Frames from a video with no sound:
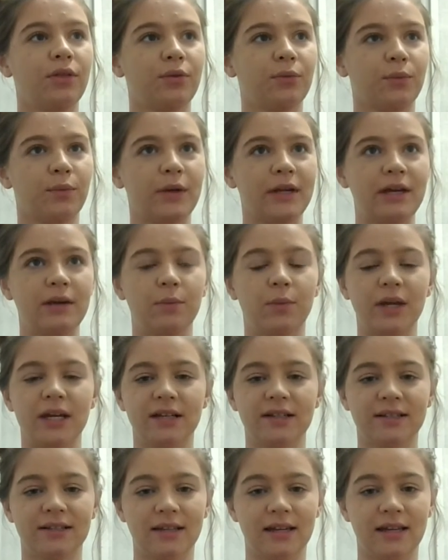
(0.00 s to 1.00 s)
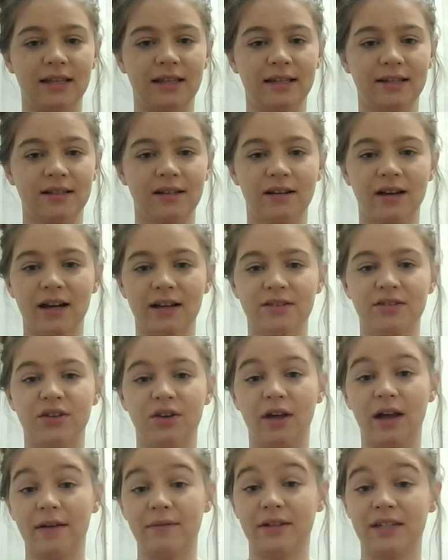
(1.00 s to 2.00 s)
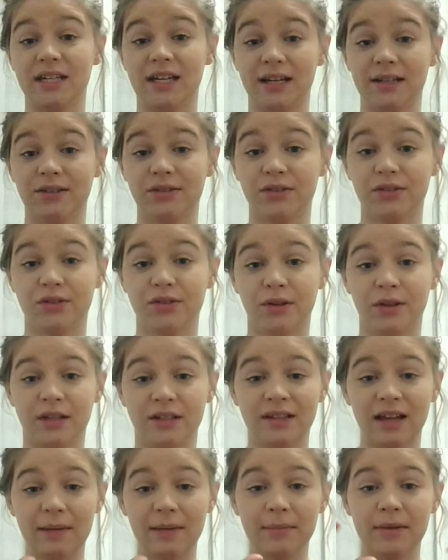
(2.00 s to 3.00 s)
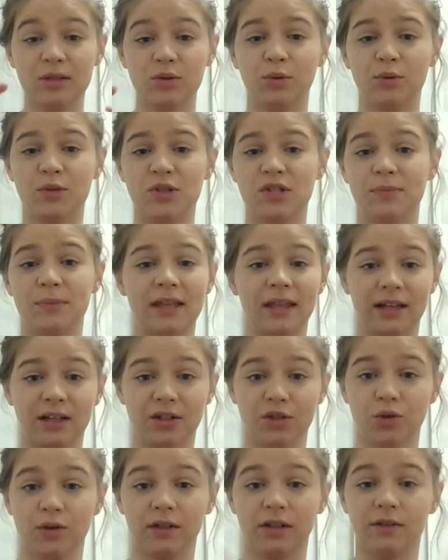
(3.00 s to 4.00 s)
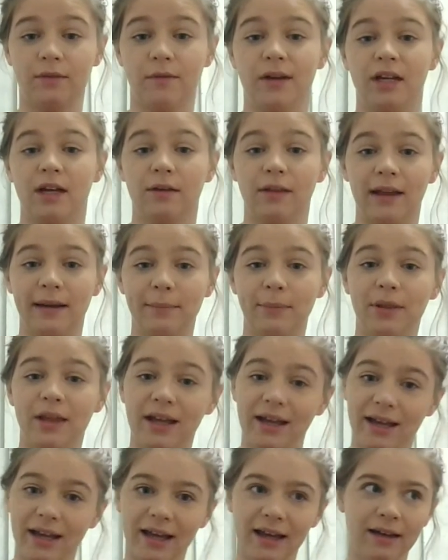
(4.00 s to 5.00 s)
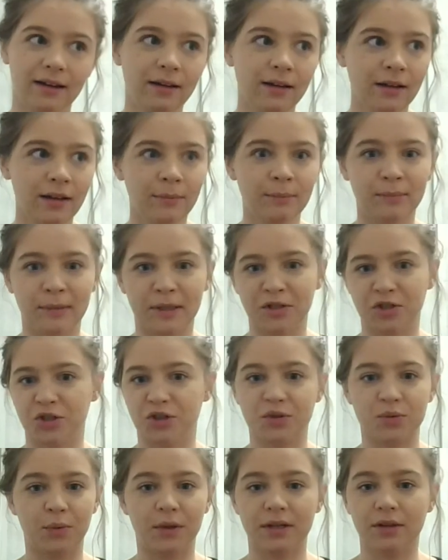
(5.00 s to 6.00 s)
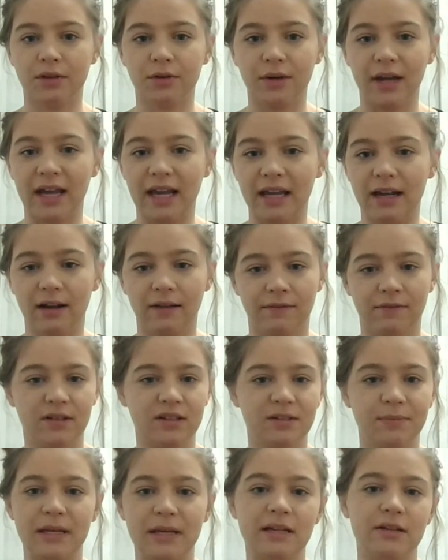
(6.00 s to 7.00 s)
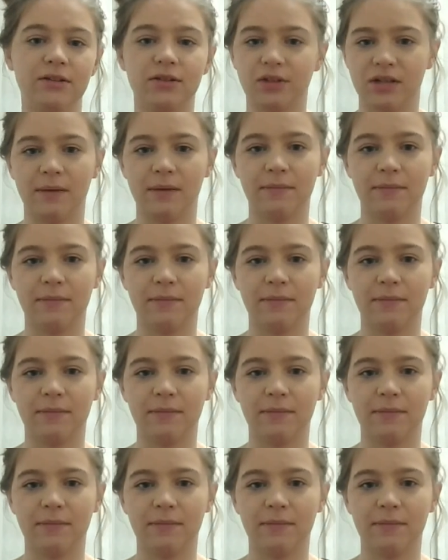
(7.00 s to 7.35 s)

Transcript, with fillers: three weeks in this class, you'll have a test. So the assignments will just be like a short little video, like play measures one through eight of this piece or